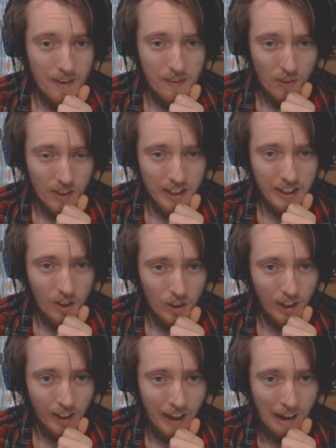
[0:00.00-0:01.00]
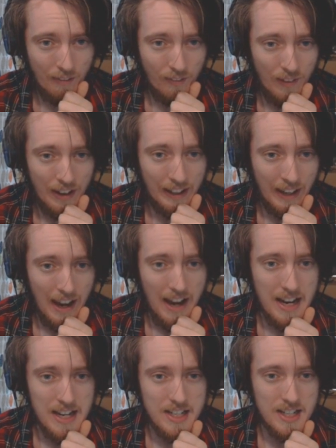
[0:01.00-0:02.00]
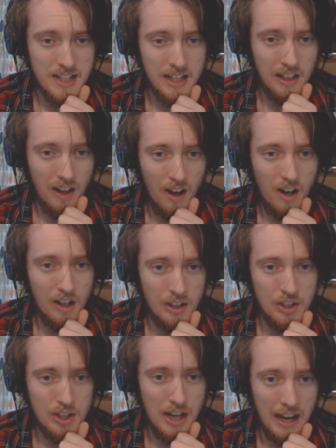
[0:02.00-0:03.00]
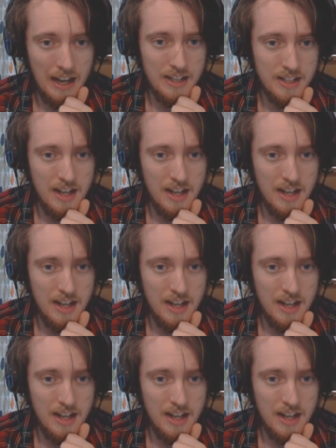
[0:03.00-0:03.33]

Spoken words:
fucking look at that thing. That is as large as